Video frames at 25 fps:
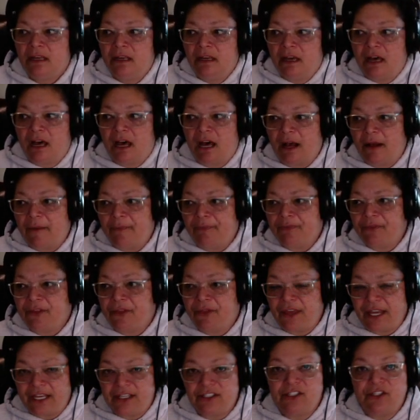um,
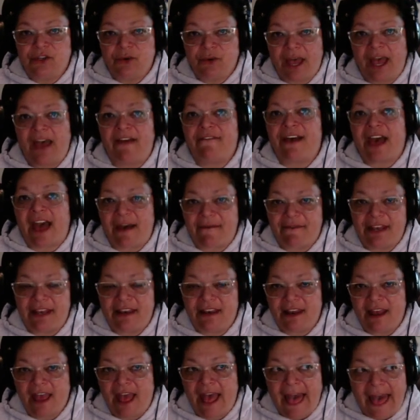thing to have have,
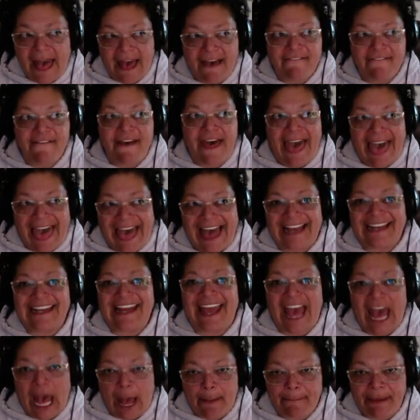have had
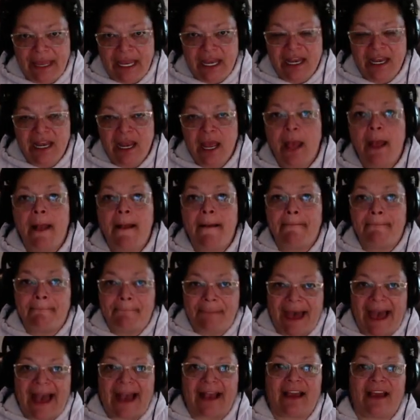happen
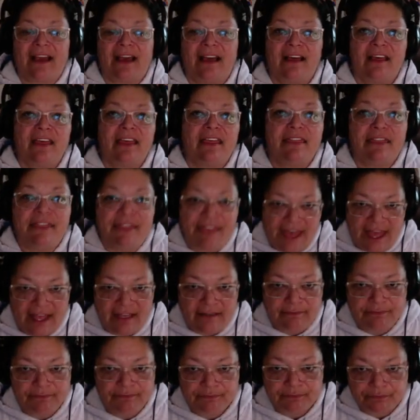back
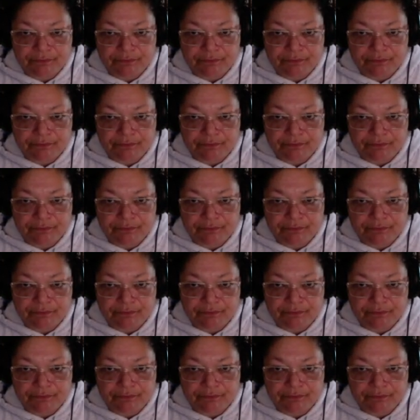then.